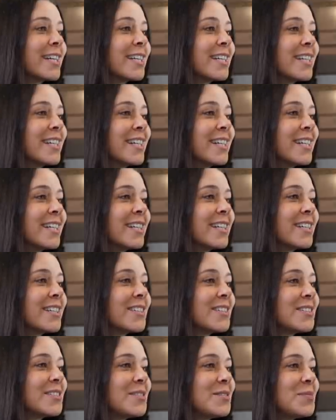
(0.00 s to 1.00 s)

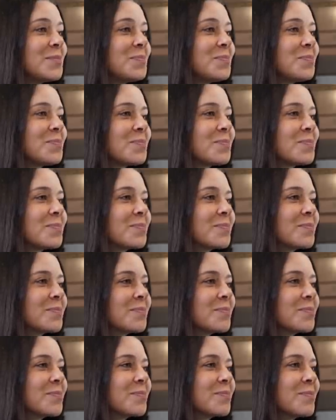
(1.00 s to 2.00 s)

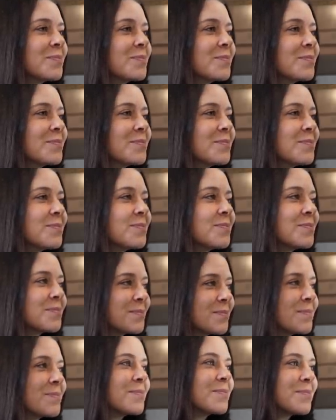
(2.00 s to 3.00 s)

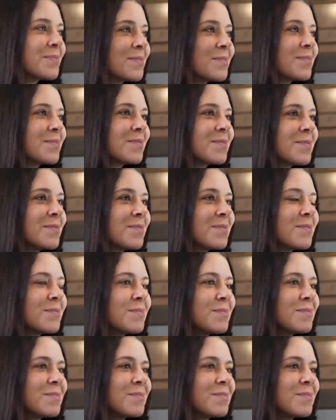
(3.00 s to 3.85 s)
(silent)